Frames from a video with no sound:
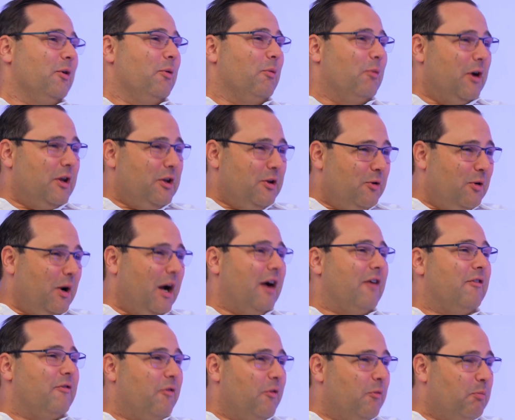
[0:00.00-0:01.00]
when you
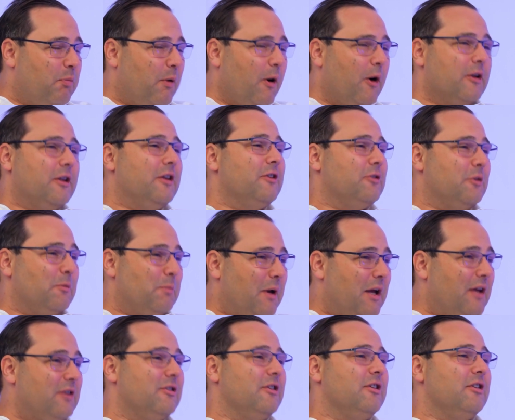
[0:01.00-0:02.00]
have
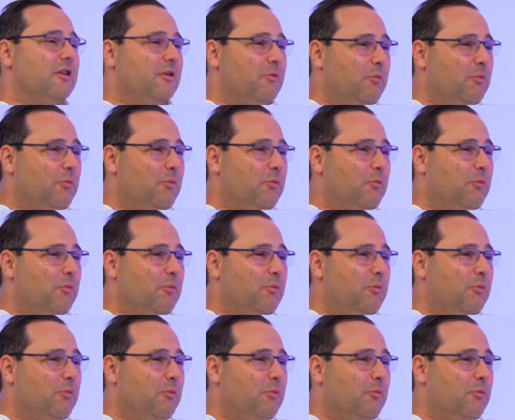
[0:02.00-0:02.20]
participation.